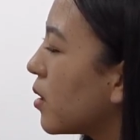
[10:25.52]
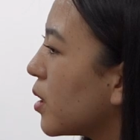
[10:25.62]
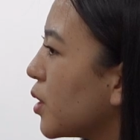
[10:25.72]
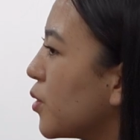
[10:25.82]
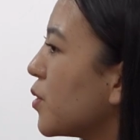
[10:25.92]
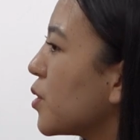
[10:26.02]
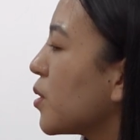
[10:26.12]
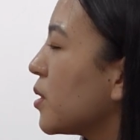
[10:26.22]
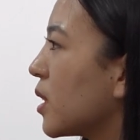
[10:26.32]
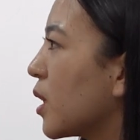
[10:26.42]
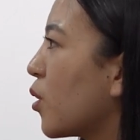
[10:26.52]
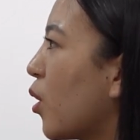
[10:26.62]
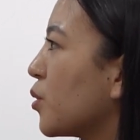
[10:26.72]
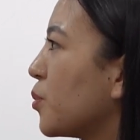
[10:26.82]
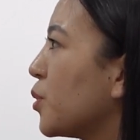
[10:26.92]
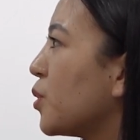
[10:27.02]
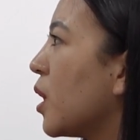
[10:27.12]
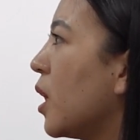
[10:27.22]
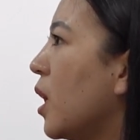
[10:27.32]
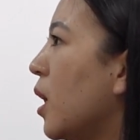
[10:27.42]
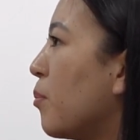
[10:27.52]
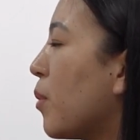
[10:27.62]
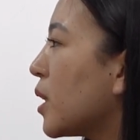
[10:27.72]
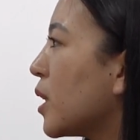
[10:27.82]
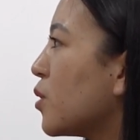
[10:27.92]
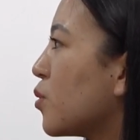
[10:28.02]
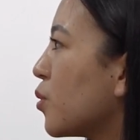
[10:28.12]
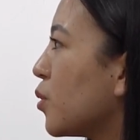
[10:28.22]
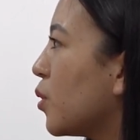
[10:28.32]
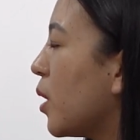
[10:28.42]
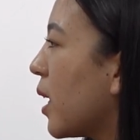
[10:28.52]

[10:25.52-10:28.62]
individuals, they contribute money to